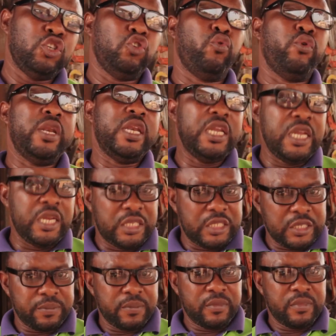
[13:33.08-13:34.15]
you need.
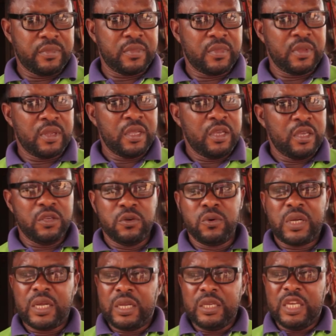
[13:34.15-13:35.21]

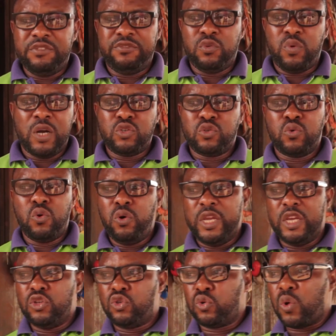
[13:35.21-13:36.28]
If you want to go
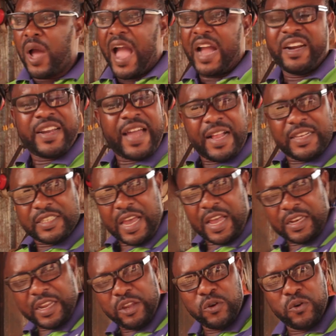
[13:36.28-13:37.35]
into agriculture
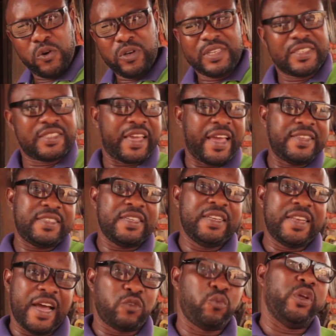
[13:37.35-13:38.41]
and you go discussing
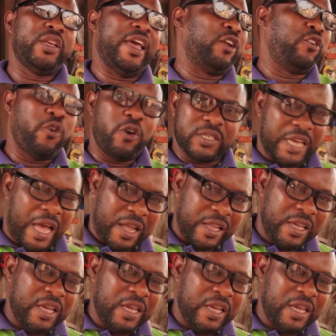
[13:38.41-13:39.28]
that with a doctor,